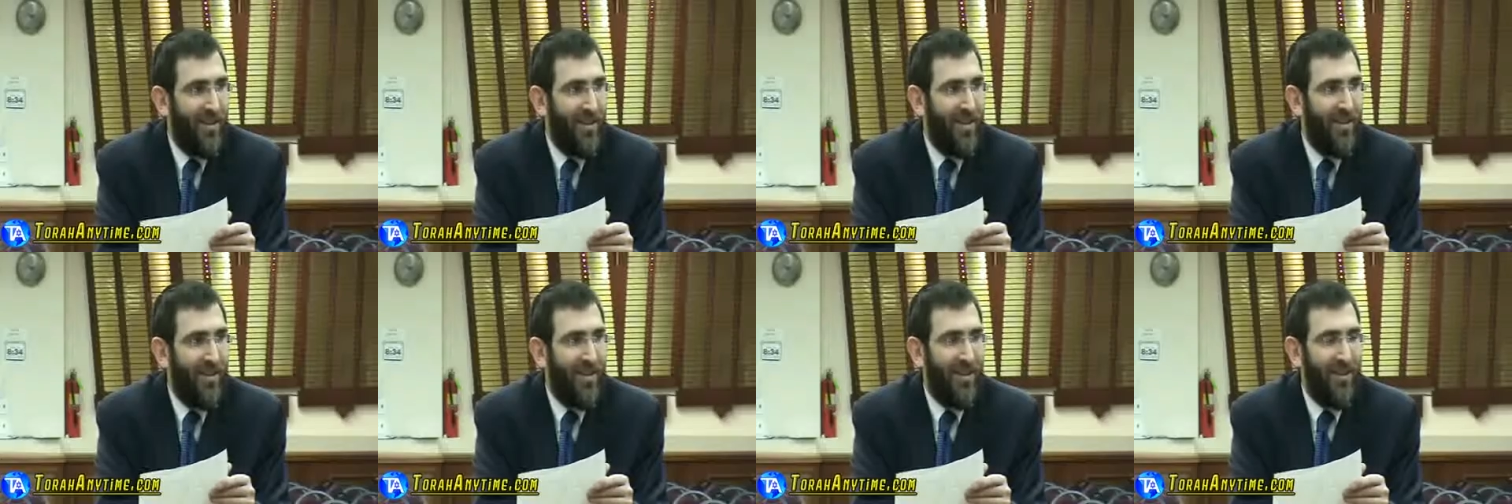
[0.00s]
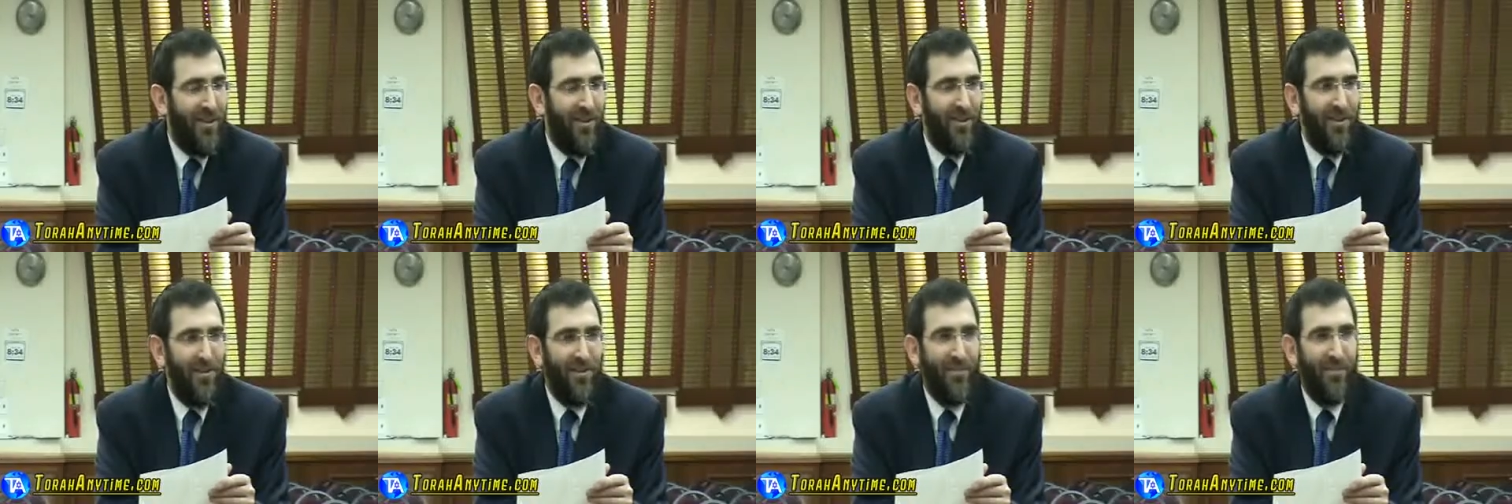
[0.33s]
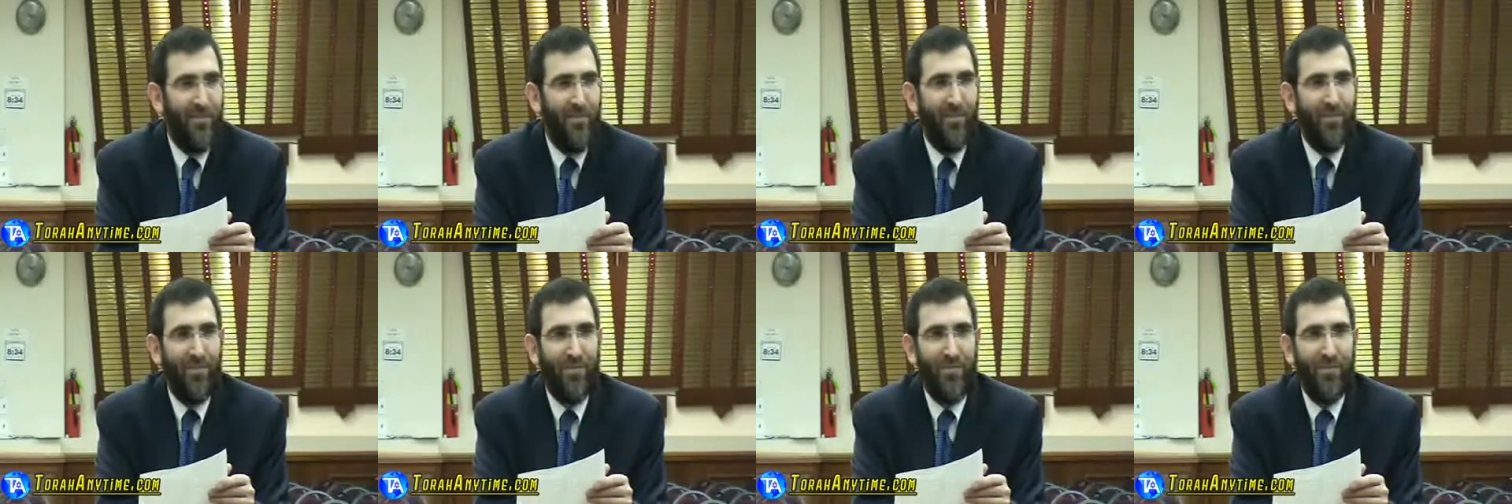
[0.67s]
You know,
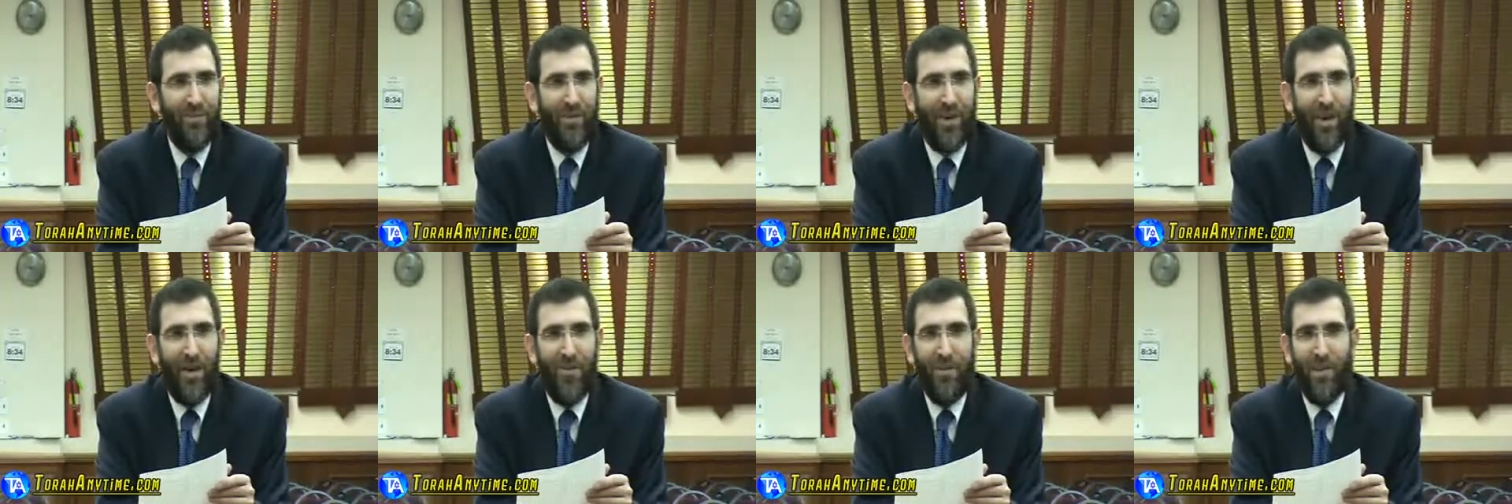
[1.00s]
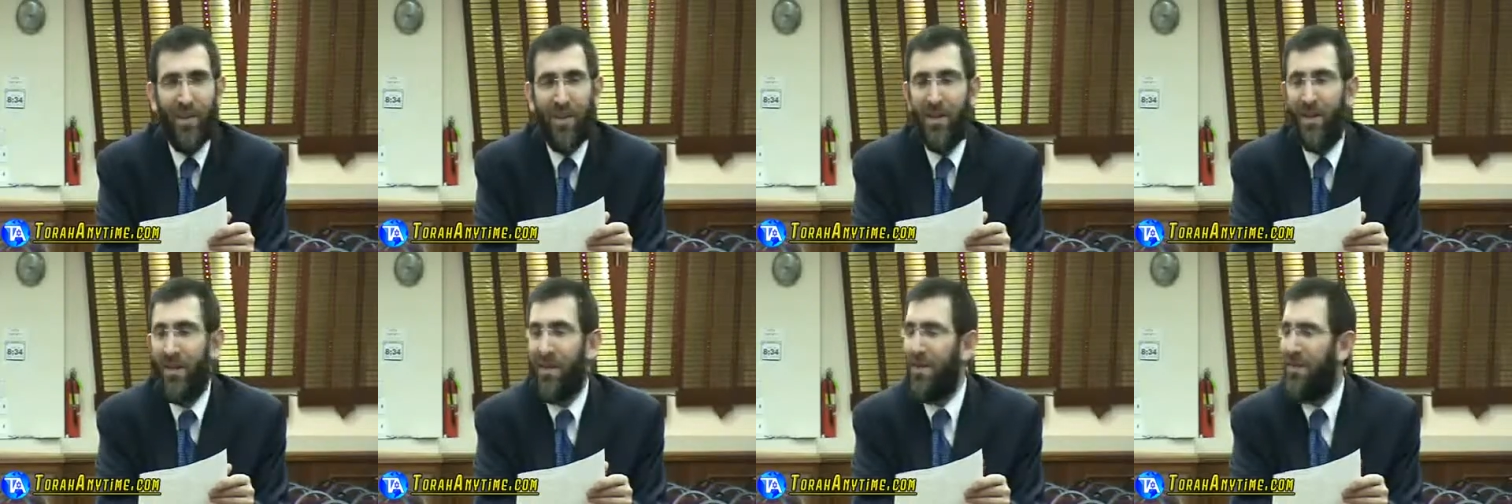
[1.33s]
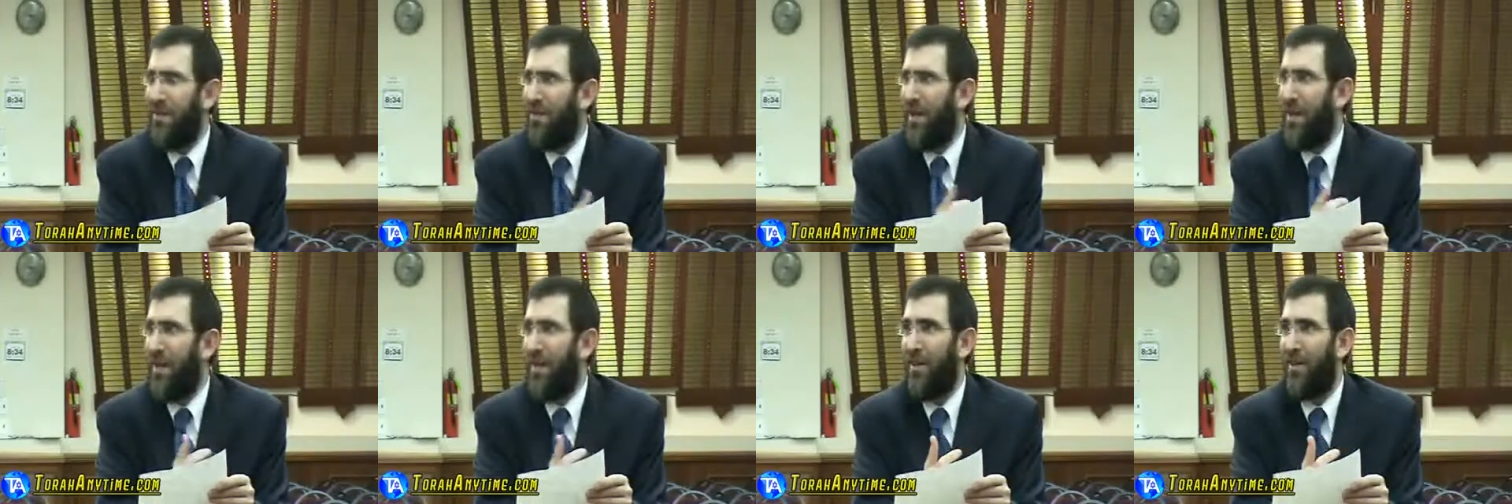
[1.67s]
I mean,
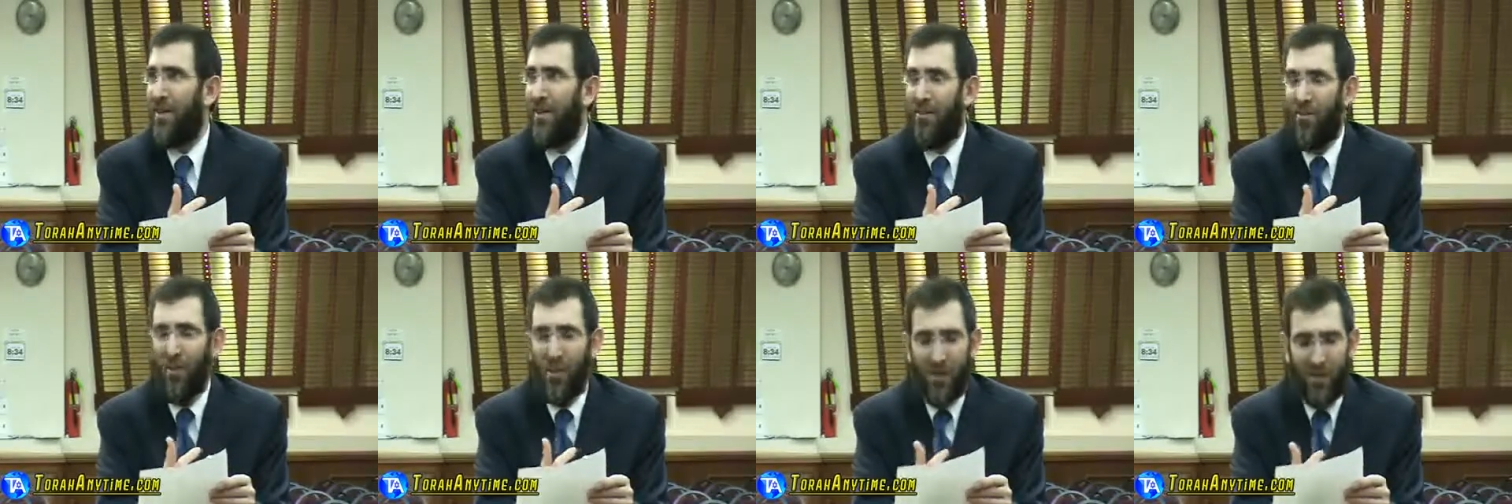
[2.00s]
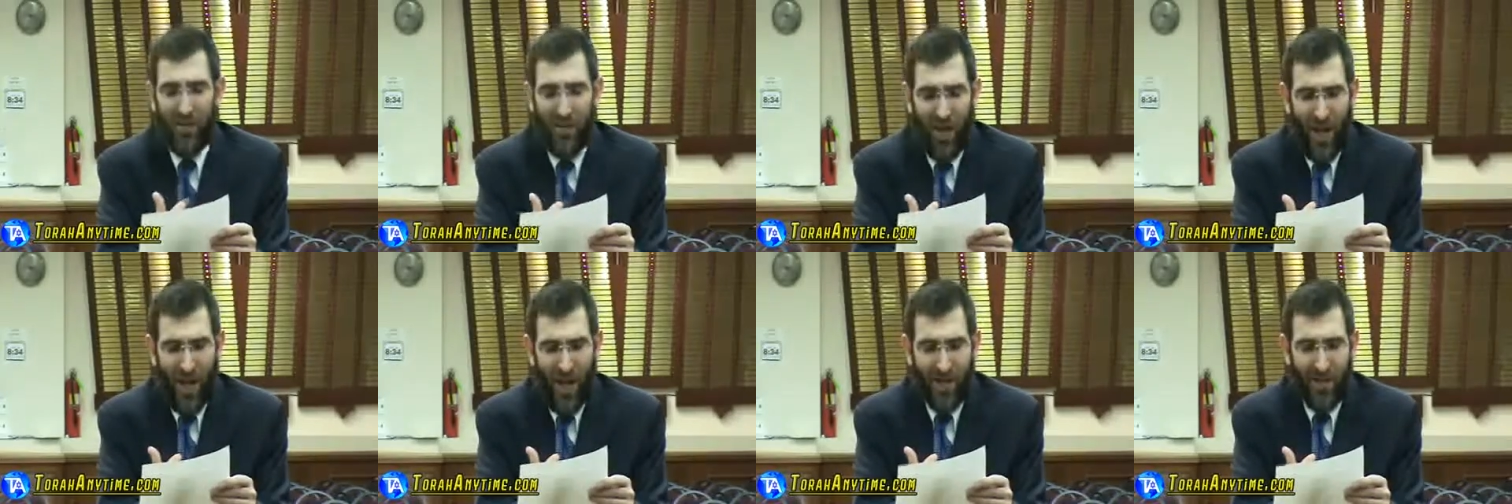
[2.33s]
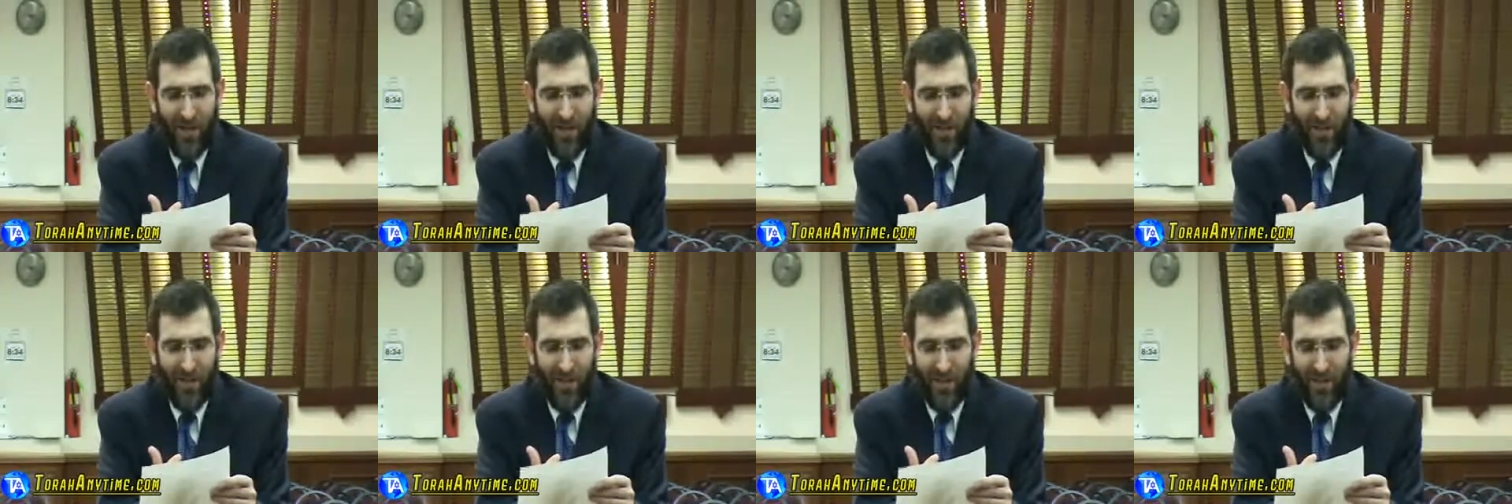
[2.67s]
like, you know, what's going
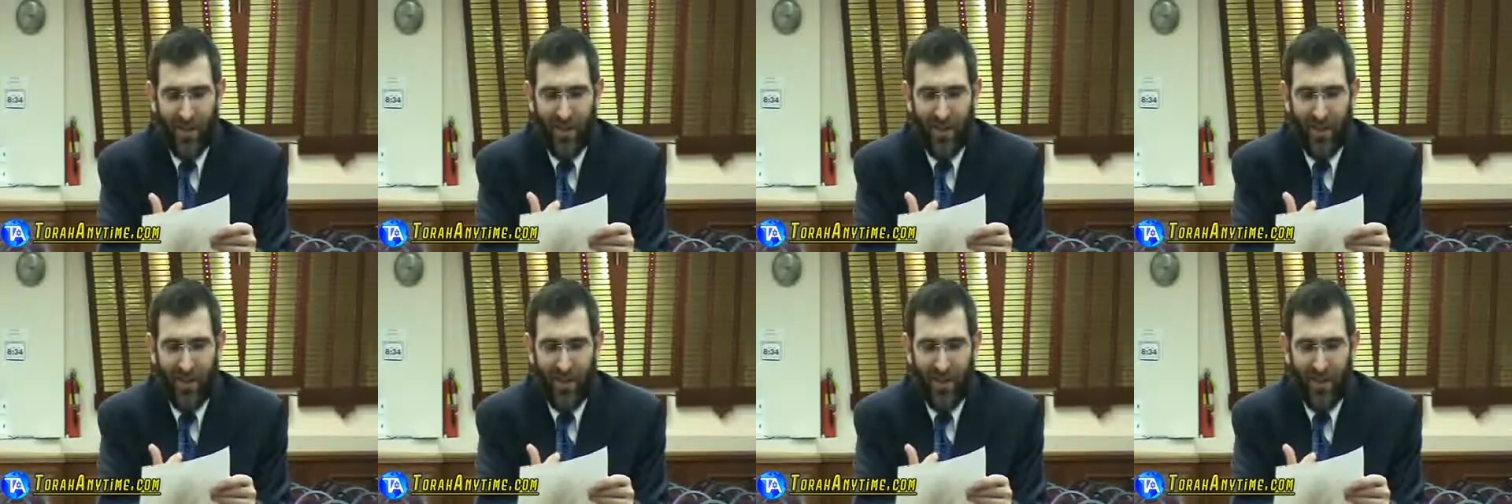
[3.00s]
on?